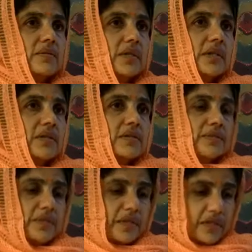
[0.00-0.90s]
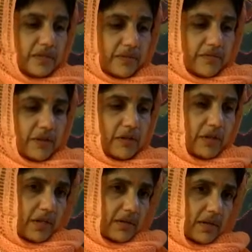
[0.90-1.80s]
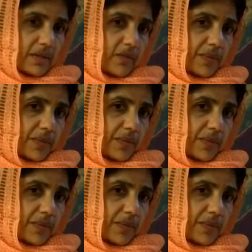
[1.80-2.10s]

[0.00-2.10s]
what are some things if we look at all the